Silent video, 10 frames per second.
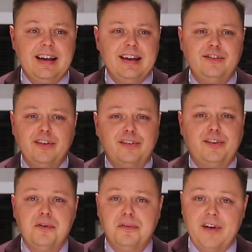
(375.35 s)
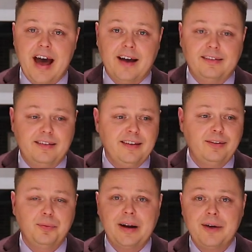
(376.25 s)
is just so vast.
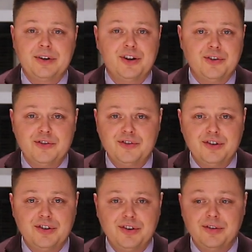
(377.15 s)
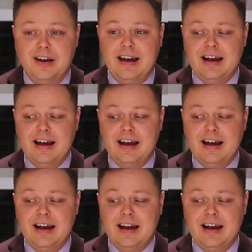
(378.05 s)
This is what I would encourage you to do.